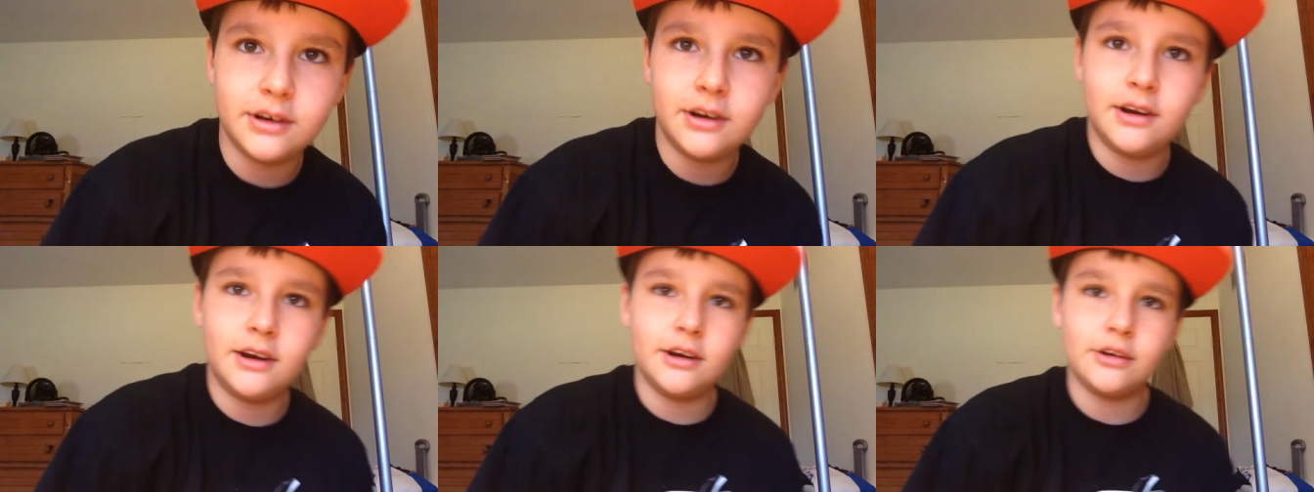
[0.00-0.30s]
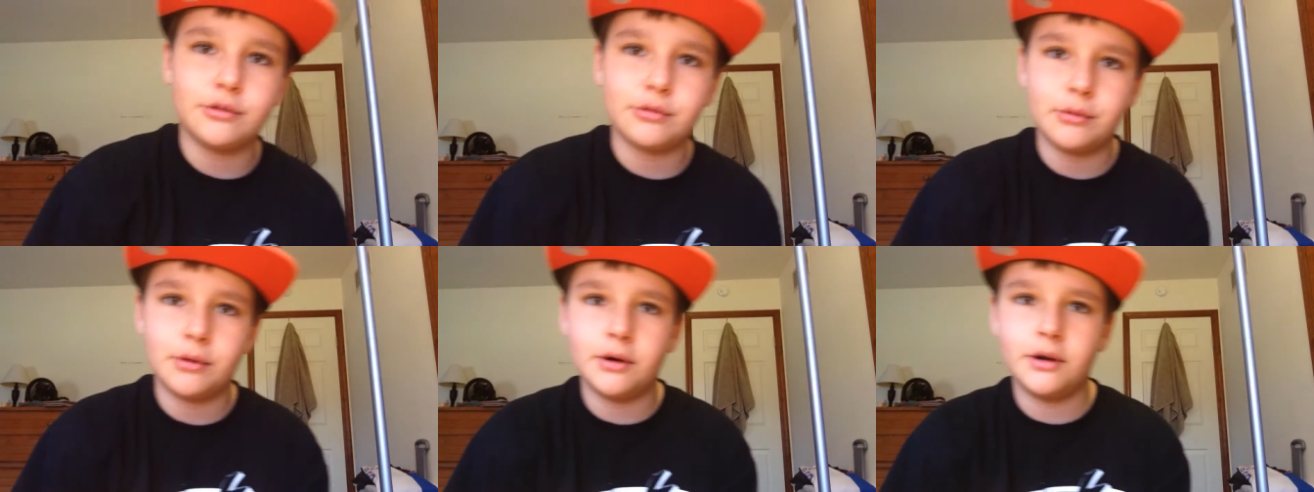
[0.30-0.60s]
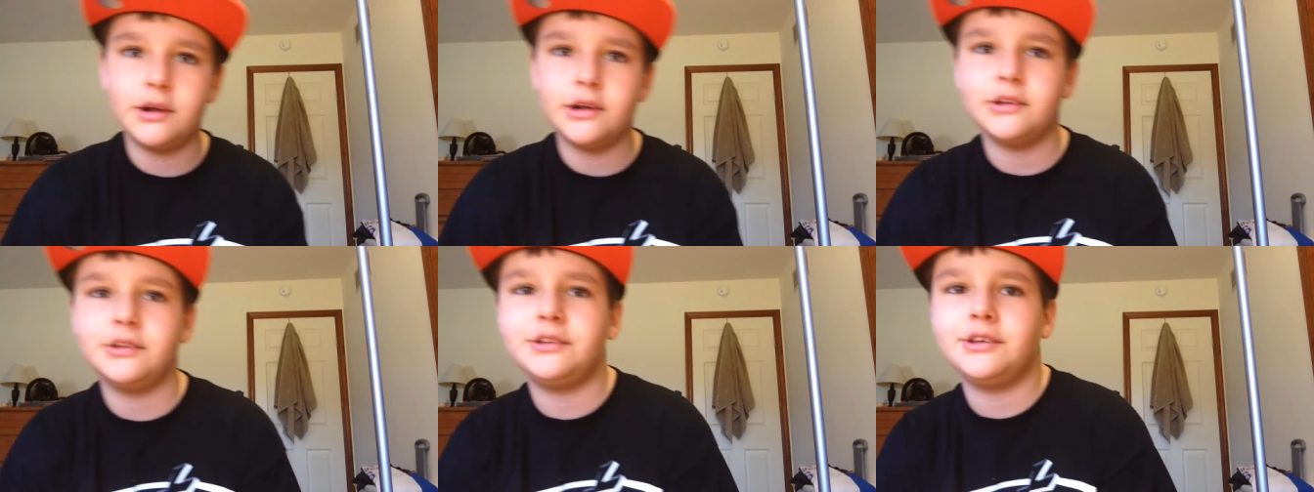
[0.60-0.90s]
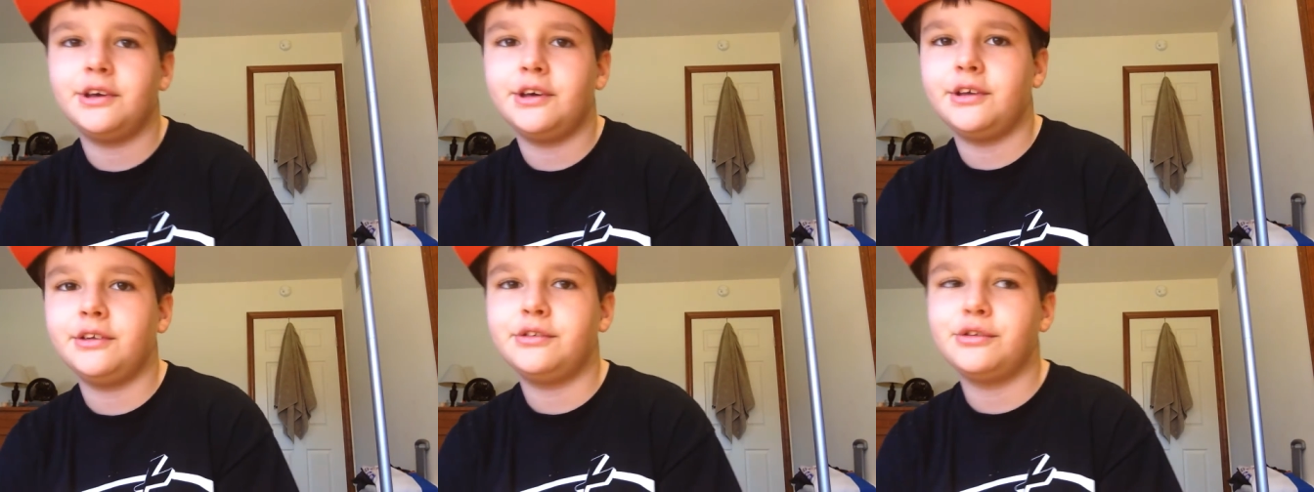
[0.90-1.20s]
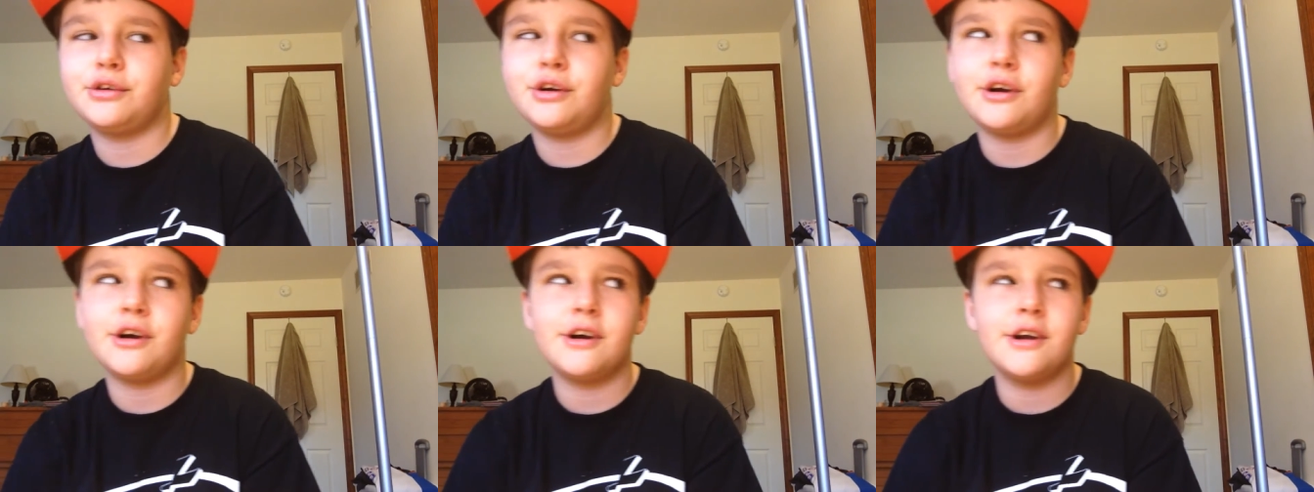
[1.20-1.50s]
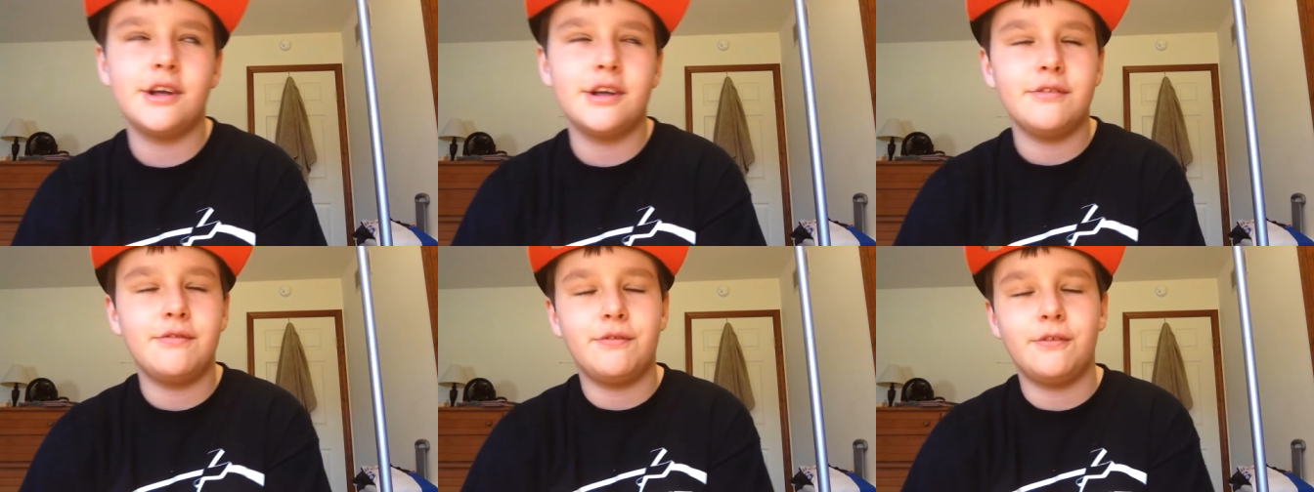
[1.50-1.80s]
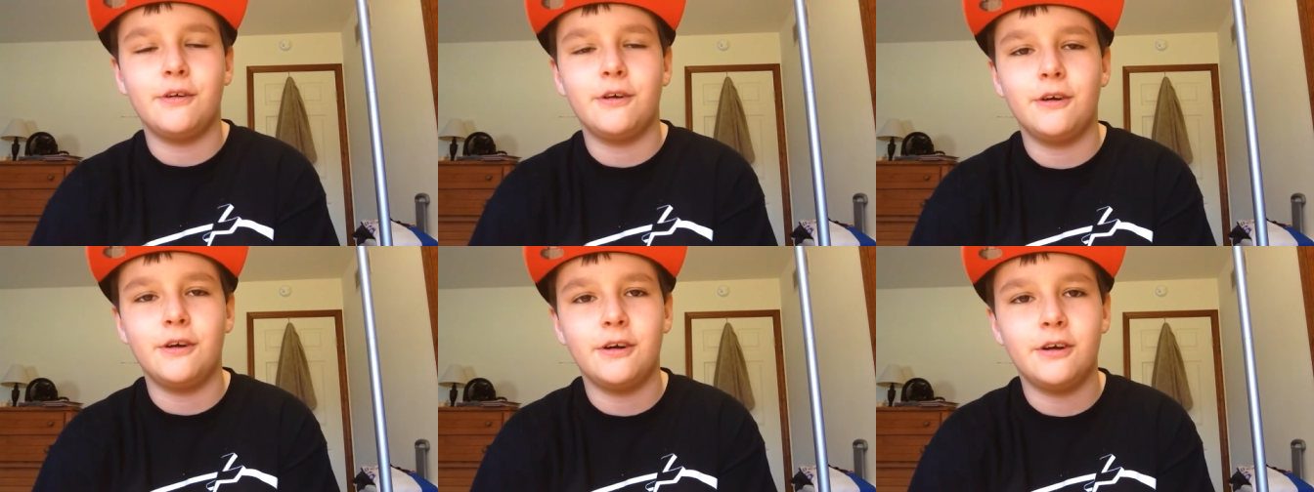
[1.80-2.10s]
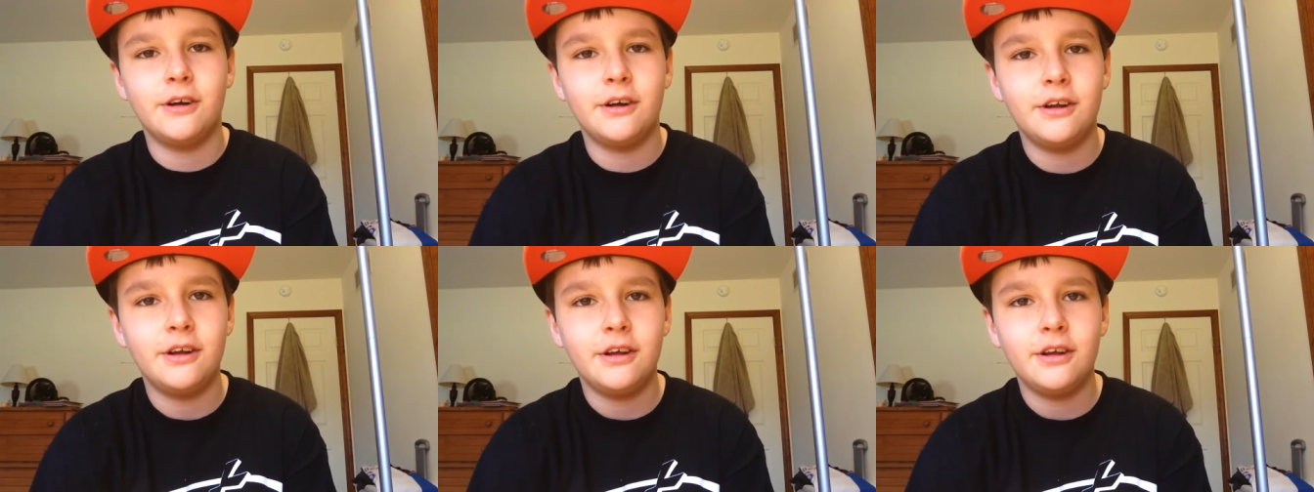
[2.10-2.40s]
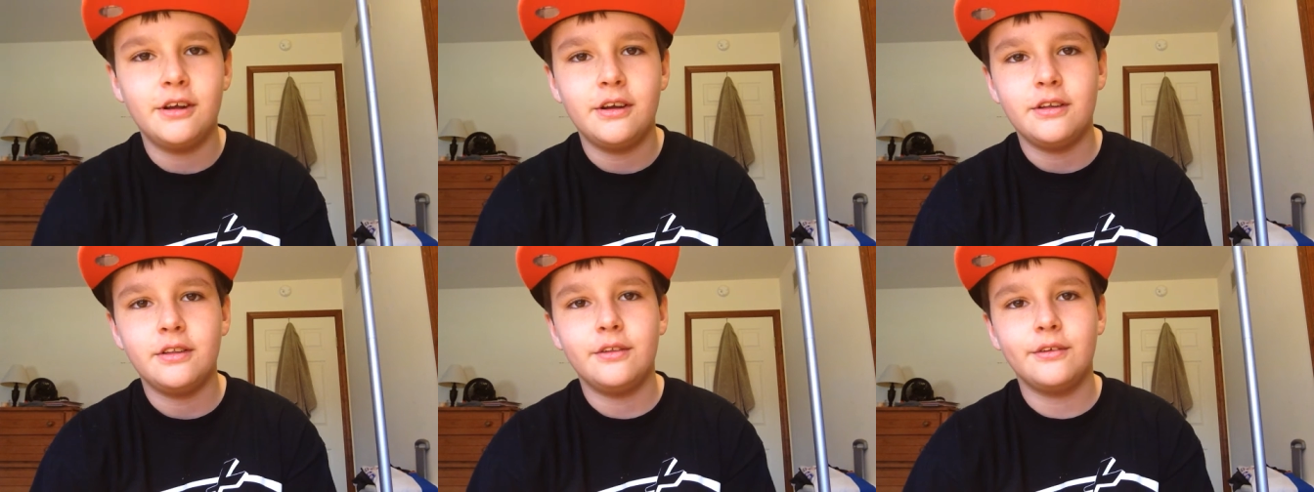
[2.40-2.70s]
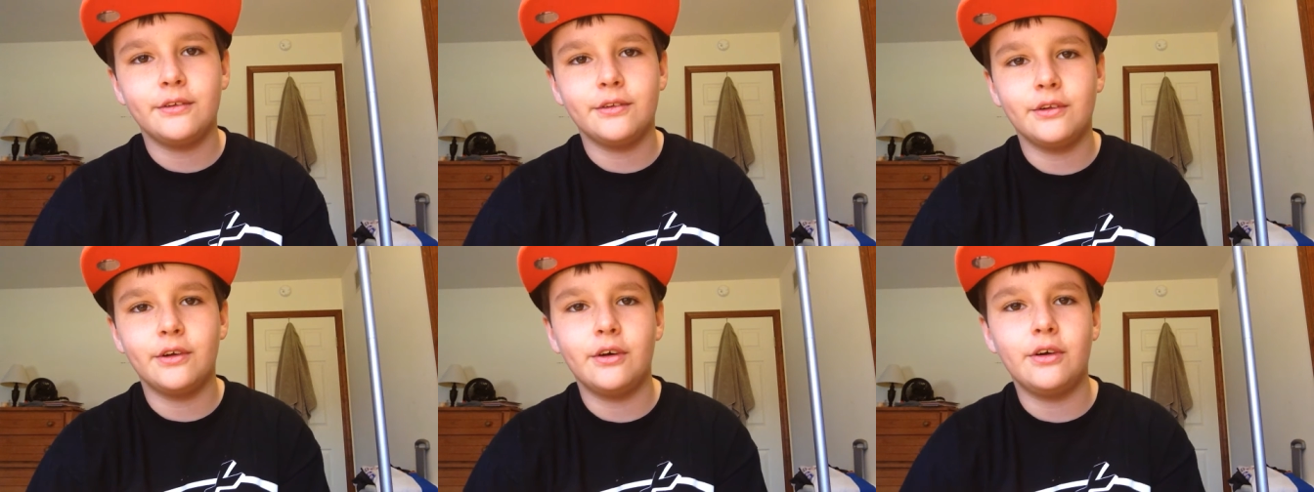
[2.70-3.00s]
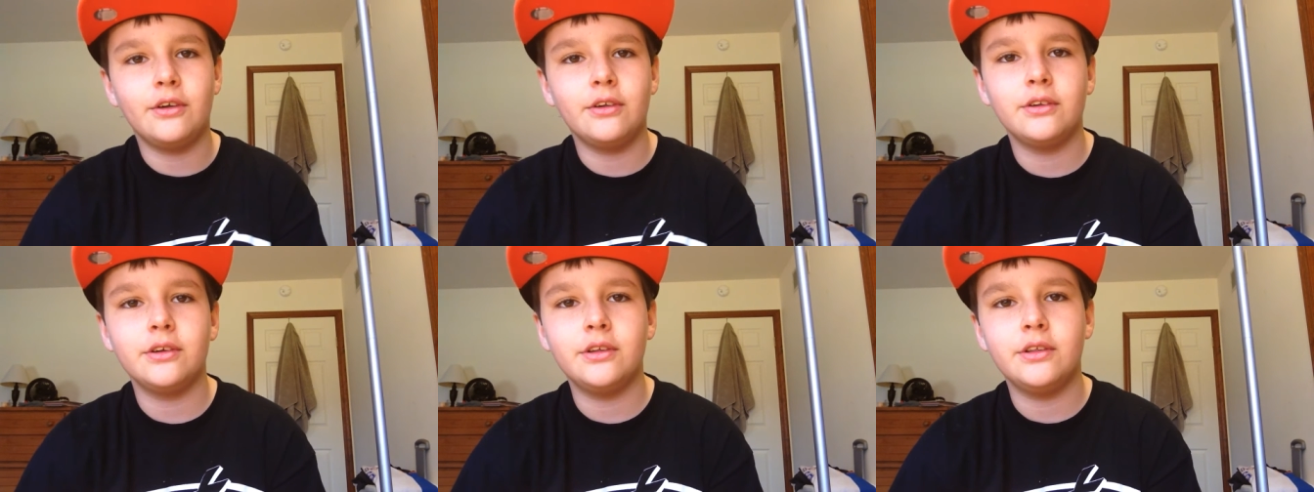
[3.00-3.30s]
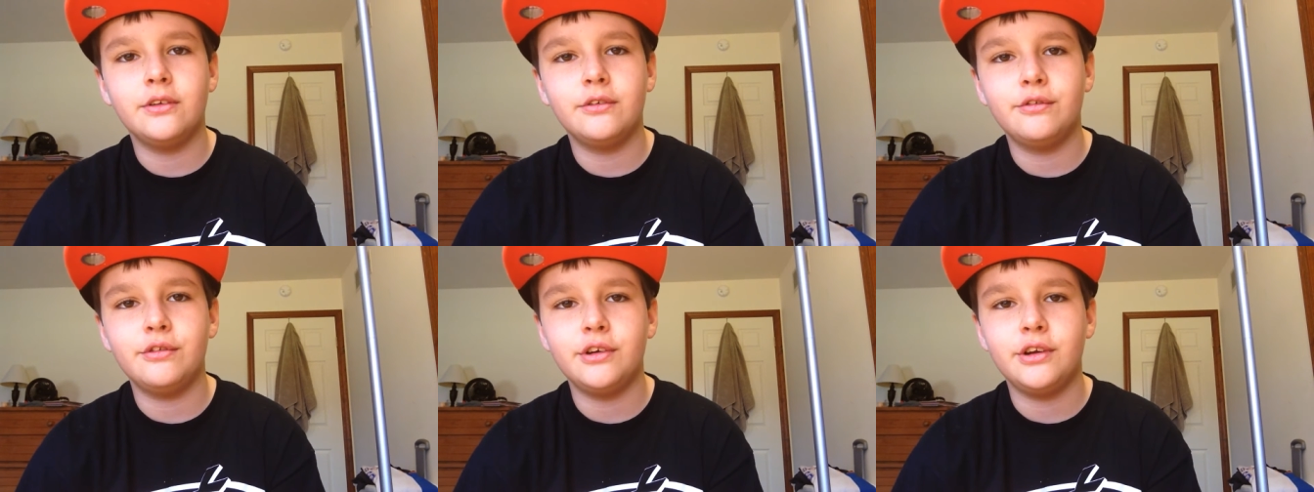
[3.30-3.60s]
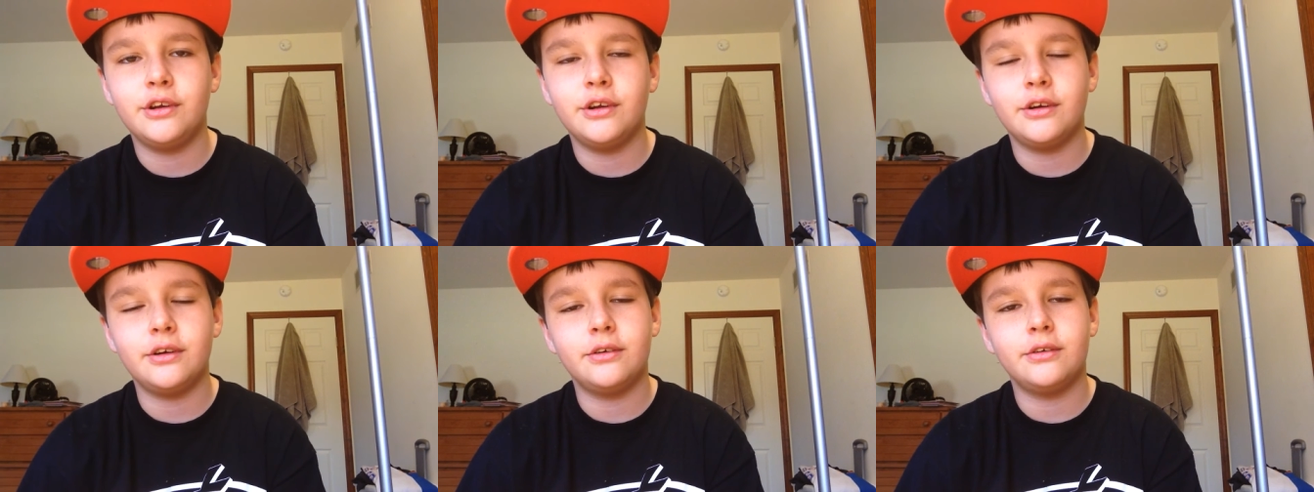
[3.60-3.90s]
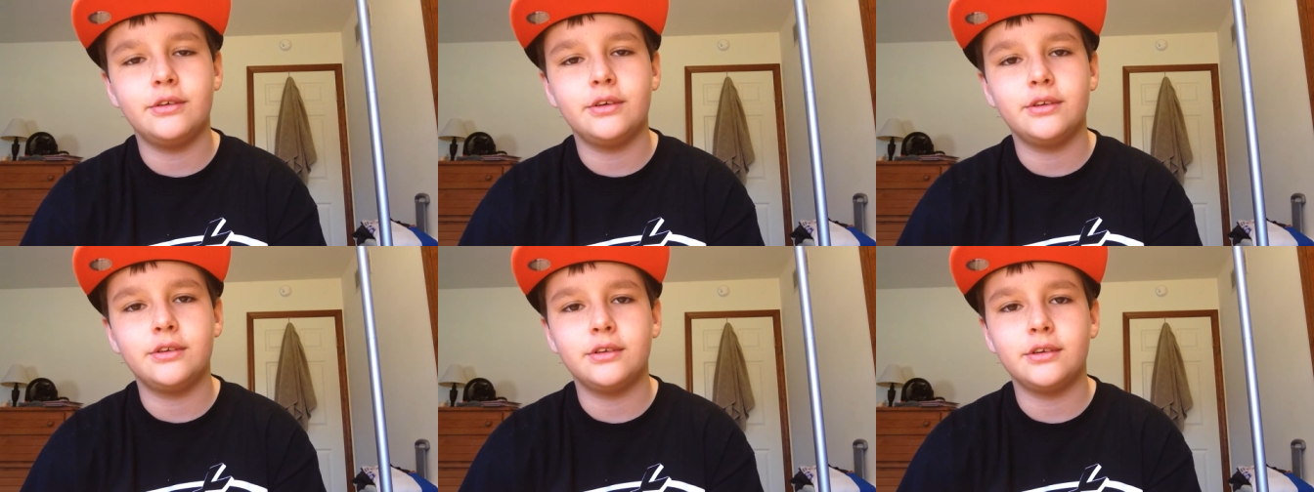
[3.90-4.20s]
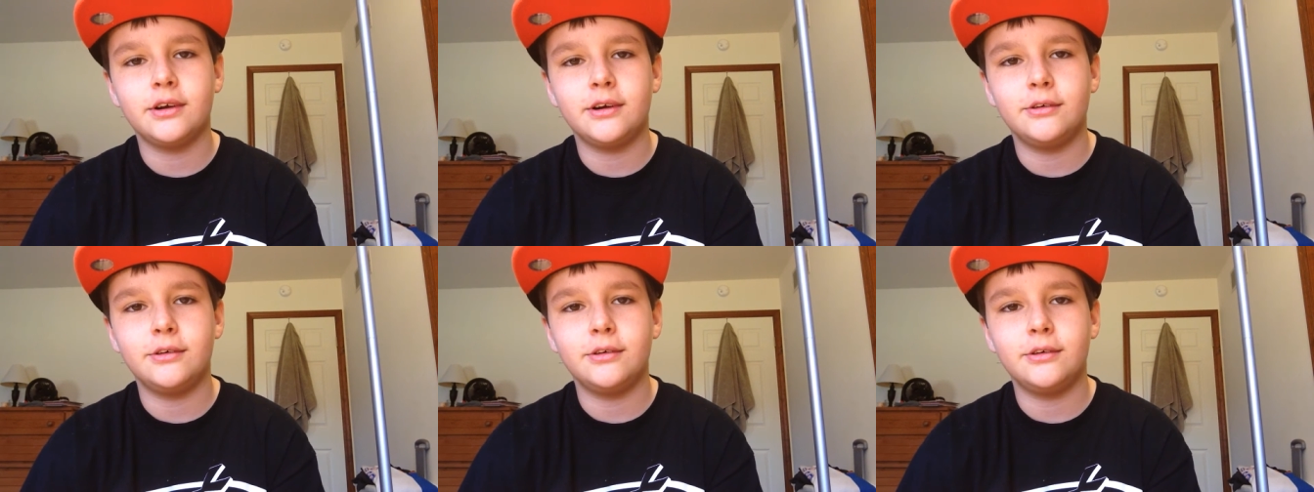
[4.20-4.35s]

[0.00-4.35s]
and I just want to say sorry for the lull in the videos.